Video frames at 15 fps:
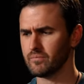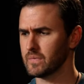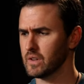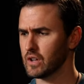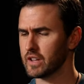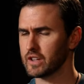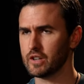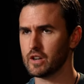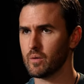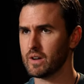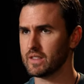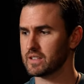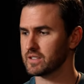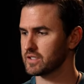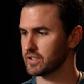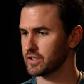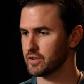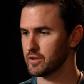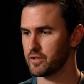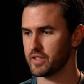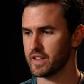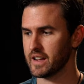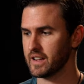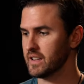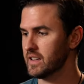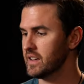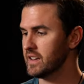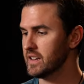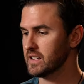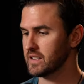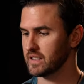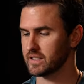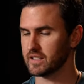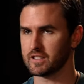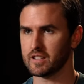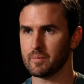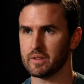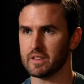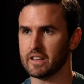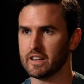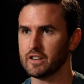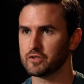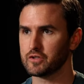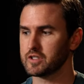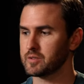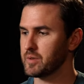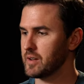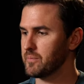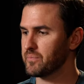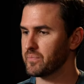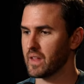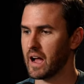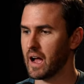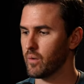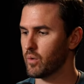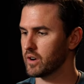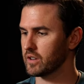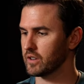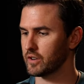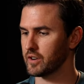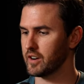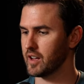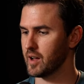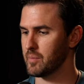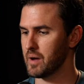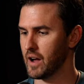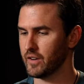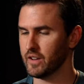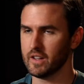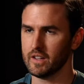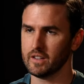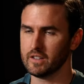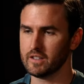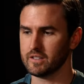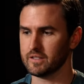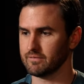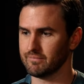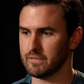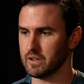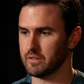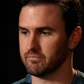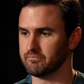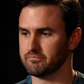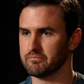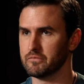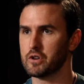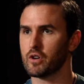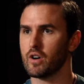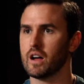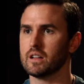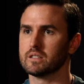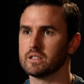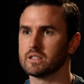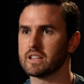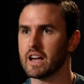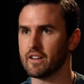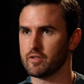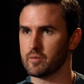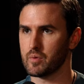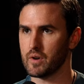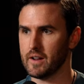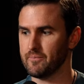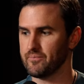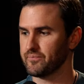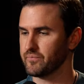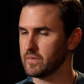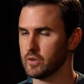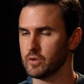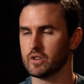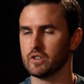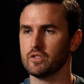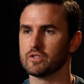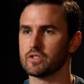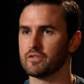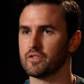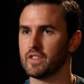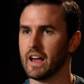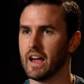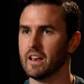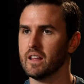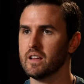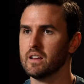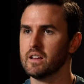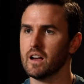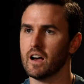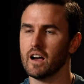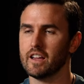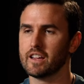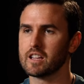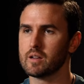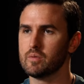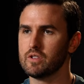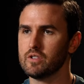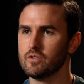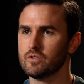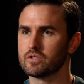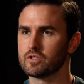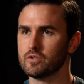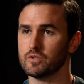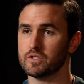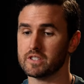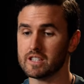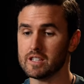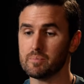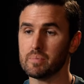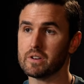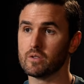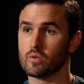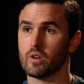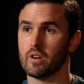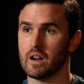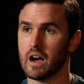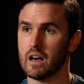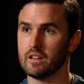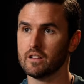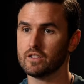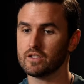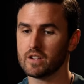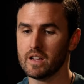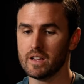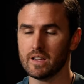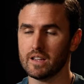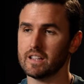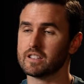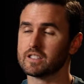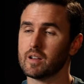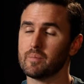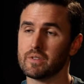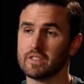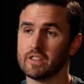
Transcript: You're like, you know what? This is a new thing. This is something that interests me. I want to learn about, neurons inside of the brain. You can use it for that. It could be used to deepen your knowledge in something